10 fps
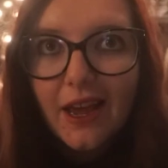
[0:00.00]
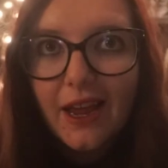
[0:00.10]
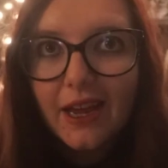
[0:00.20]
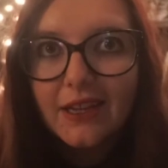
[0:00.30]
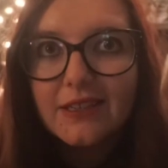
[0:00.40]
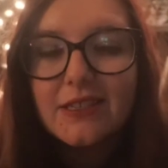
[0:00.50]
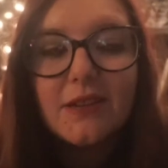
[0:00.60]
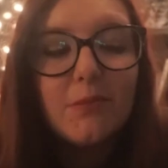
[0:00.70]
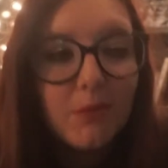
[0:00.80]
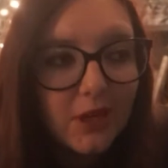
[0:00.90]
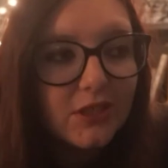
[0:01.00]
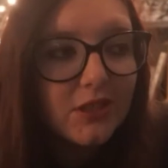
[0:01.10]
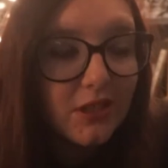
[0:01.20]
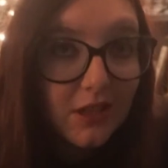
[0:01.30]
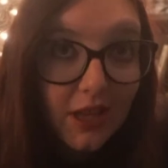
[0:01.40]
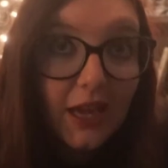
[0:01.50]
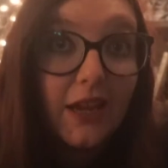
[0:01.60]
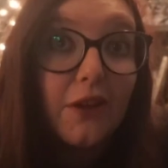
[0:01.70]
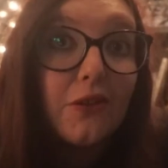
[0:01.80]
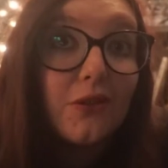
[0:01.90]
and much
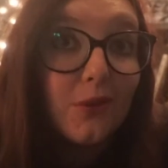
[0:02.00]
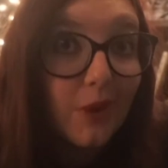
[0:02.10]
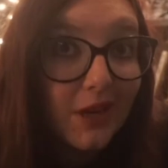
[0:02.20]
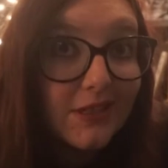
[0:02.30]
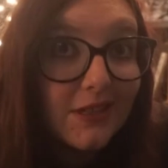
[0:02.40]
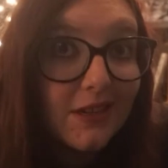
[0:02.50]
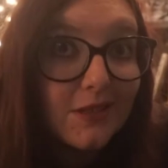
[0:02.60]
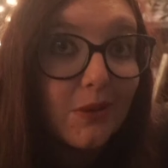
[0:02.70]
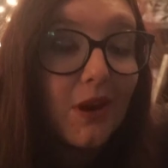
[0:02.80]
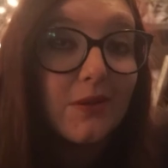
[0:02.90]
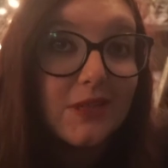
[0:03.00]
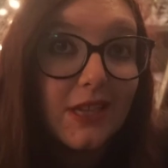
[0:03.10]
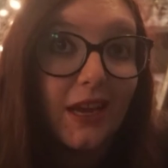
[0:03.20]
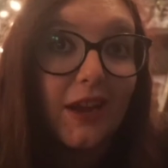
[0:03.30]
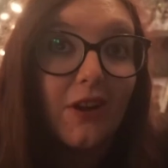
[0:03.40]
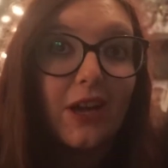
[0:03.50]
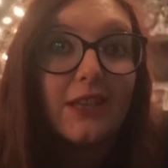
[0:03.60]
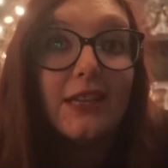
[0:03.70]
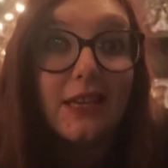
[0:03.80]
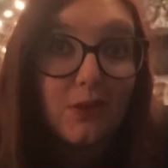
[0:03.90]
like the Ray sauce where I was saying how it
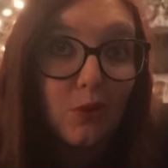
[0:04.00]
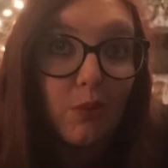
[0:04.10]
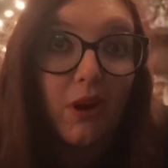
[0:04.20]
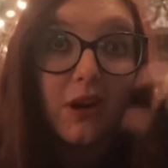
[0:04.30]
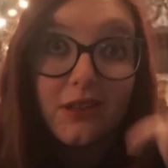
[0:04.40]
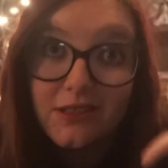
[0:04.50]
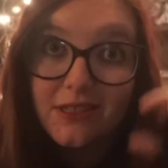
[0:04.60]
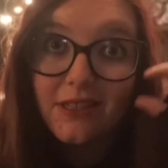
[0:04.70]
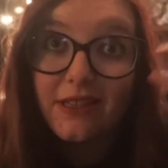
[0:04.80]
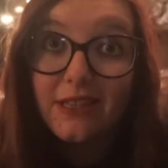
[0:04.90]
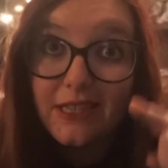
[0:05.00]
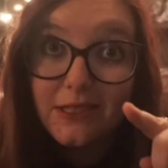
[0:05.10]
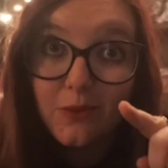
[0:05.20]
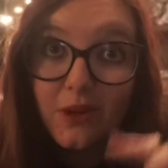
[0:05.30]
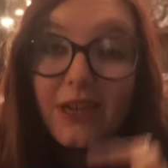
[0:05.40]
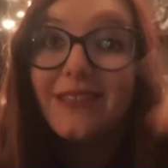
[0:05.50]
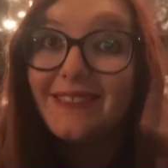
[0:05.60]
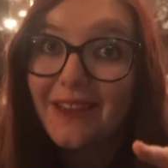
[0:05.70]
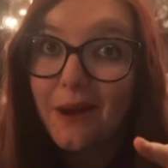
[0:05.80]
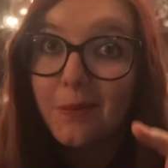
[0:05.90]
had the equal parts. This one is
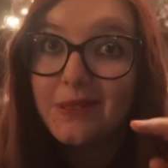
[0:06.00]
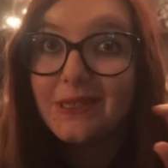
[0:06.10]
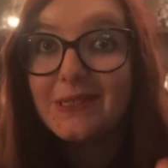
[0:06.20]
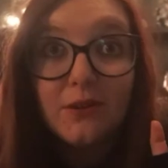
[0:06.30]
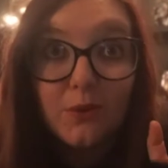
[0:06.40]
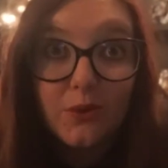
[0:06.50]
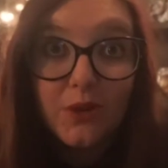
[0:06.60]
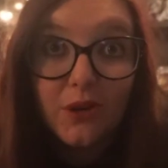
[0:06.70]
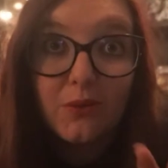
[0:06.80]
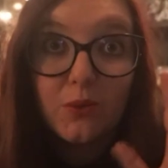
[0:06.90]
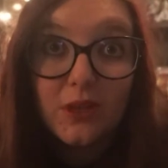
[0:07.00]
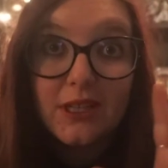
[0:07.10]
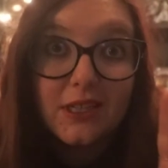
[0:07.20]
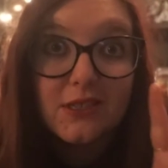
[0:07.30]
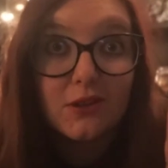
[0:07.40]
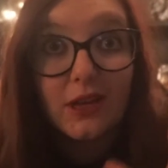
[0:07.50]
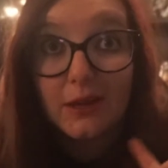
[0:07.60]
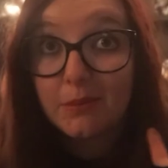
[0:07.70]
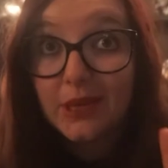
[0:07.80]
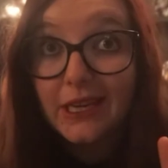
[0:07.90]
the opposite. Wunjo really does look like
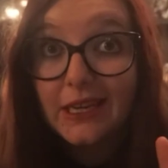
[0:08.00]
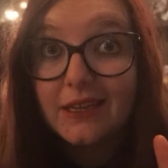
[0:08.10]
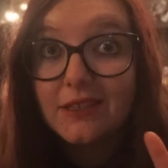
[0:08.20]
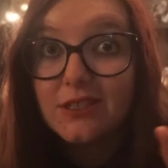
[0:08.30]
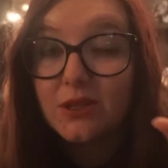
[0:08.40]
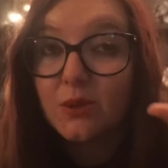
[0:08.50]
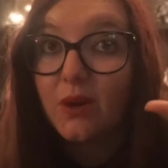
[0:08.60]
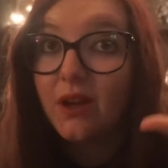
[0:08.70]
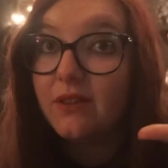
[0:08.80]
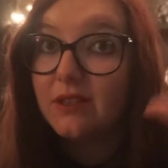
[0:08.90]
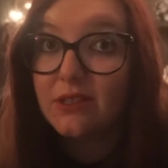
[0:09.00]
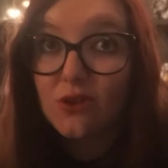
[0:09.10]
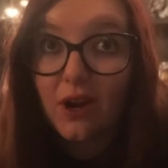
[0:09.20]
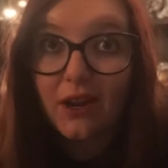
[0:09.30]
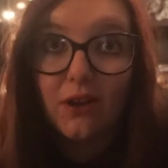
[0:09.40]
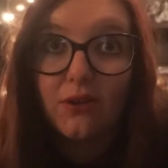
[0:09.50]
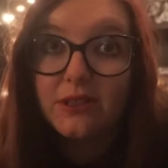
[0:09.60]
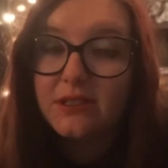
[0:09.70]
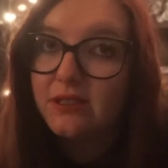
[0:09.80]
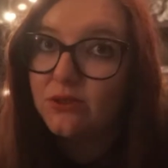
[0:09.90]
a P, so the triangle
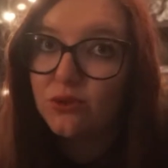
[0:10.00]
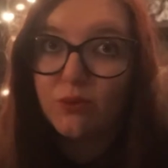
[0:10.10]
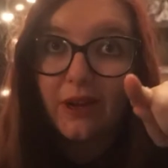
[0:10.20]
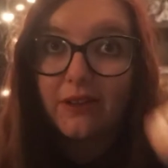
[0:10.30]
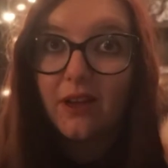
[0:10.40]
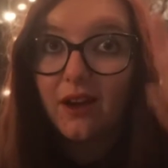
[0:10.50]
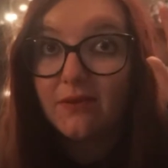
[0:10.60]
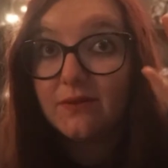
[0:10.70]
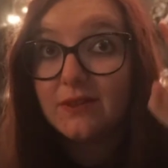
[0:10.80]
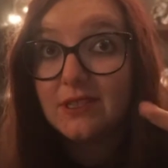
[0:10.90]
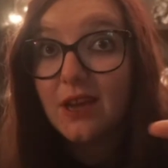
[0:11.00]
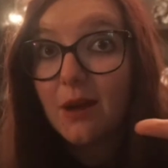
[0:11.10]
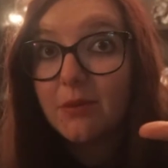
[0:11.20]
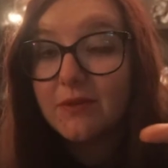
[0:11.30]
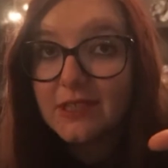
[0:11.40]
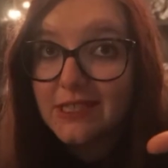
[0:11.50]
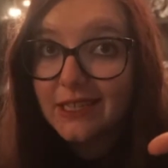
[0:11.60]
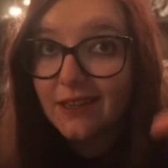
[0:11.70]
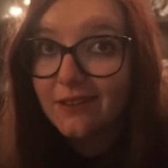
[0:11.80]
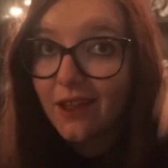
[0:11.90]
is directly off of the top of the
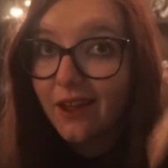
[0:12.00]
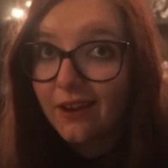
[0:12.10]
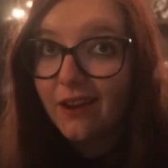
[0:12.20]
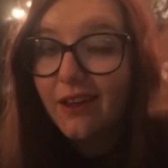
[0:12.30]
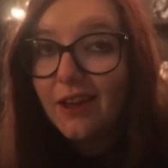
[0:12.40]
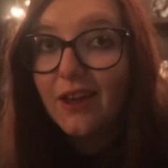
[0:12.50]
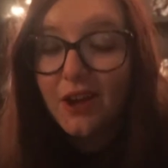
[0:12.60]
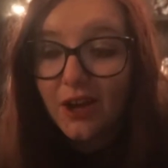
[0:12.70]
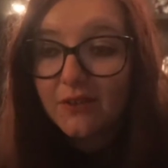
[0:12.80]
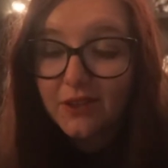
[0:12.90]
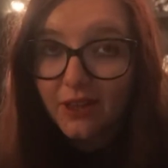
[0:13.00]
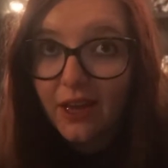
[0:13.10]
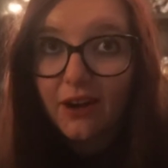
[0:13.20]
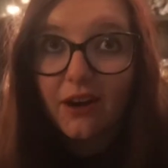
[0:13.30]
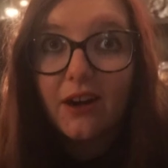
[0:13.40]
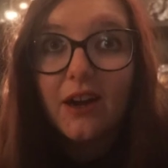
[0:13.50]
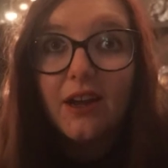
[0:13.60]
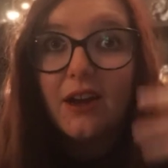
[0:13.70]
stick line of the letter,